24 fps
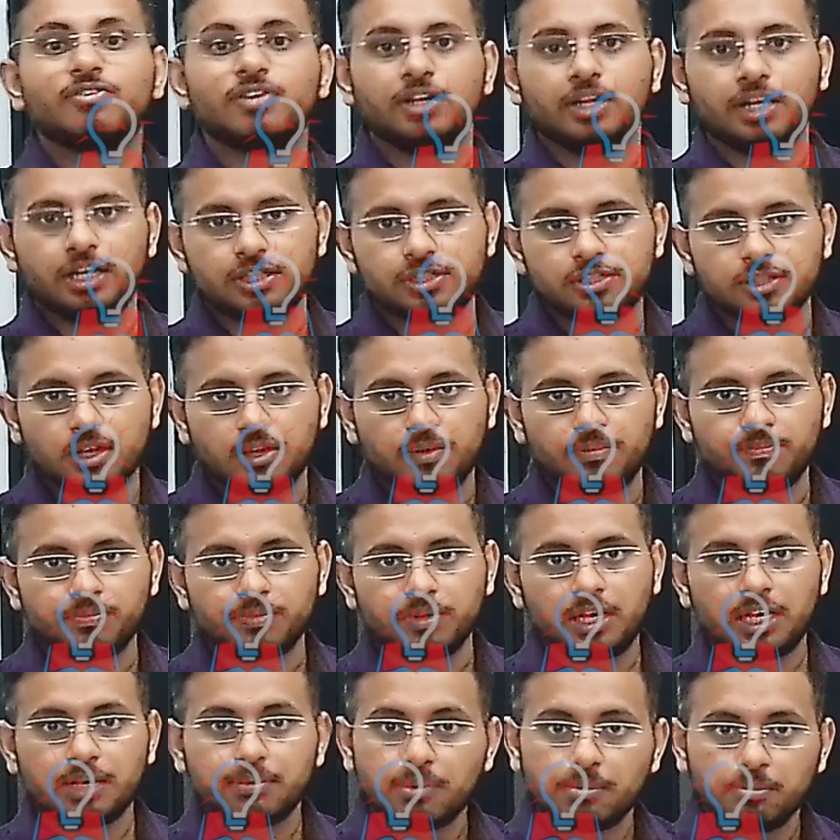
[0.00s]
in nature.
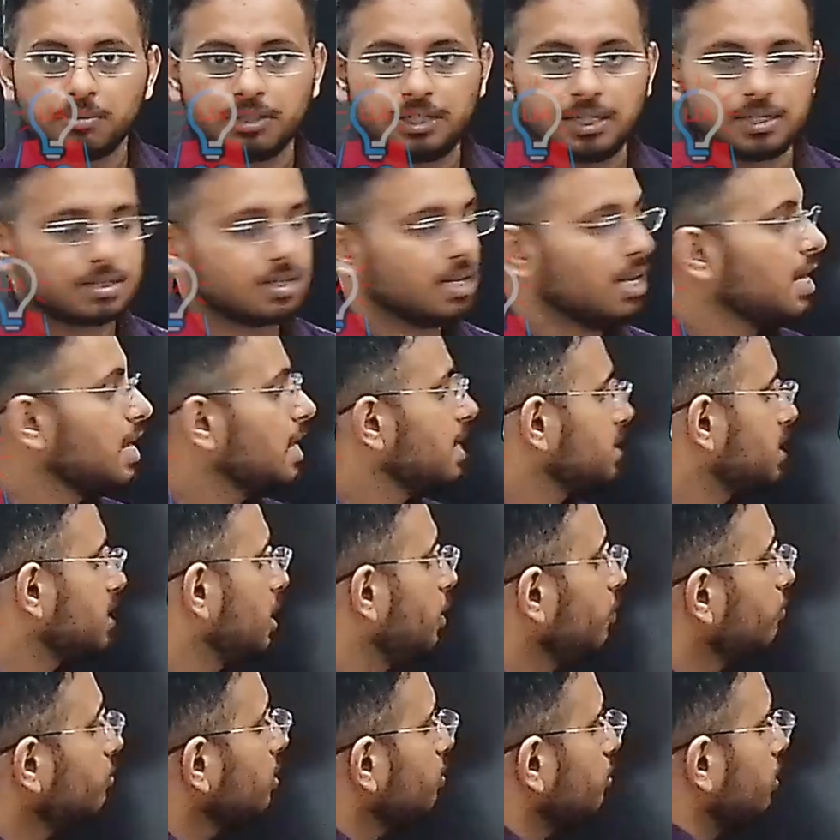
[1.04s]
Remember this. See,
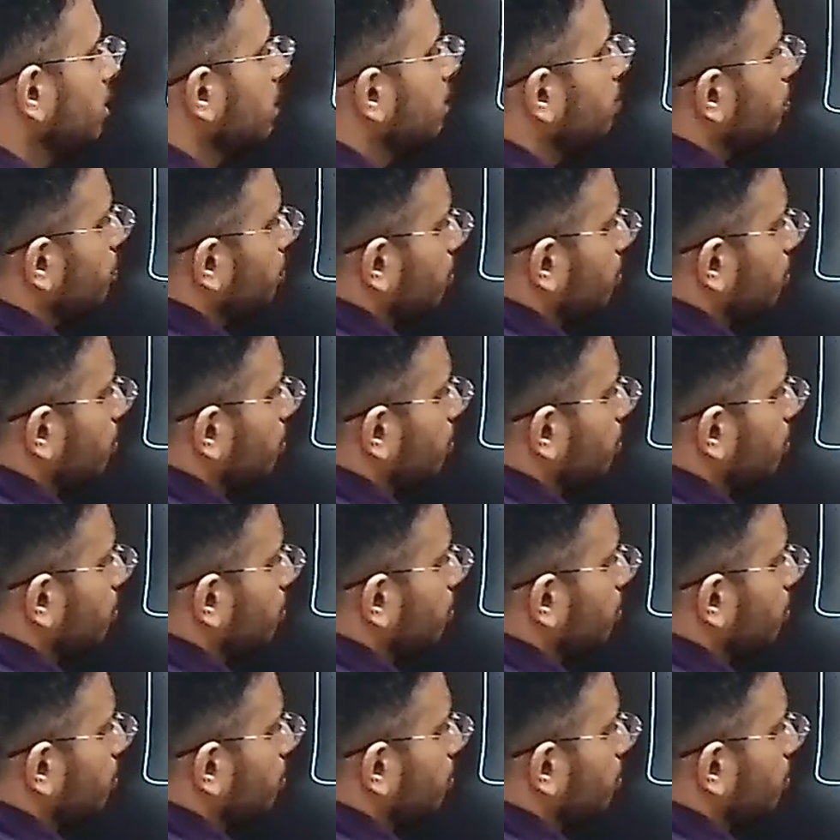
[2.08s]
even when the